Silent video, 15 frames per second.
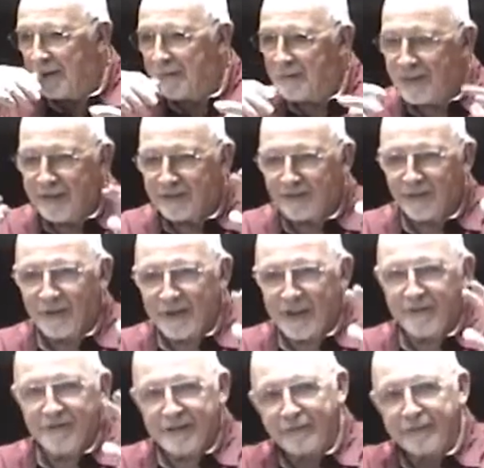And so he
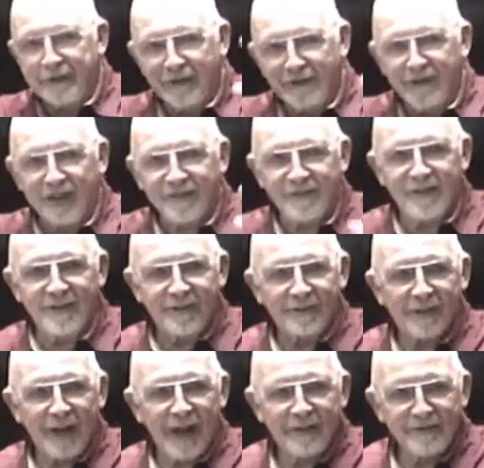was up there fixing it
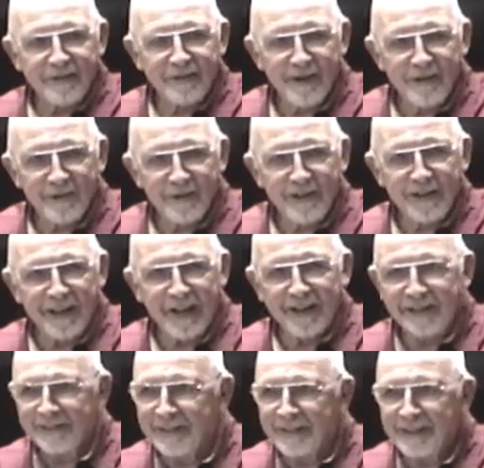when I was there one day,
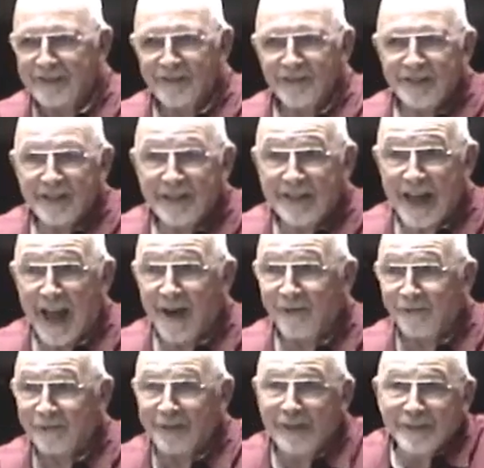and he couldn't get
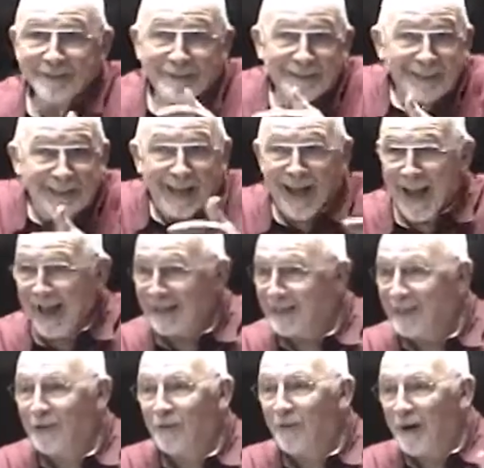down. I had to
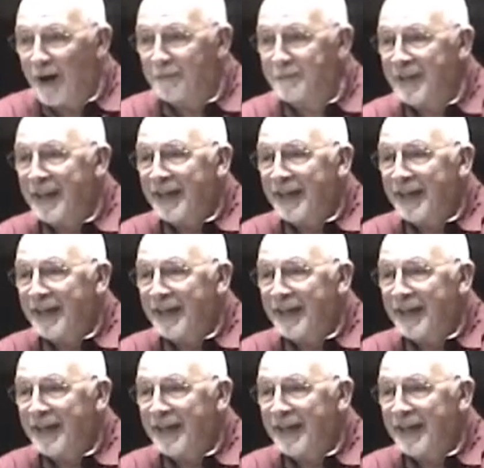go up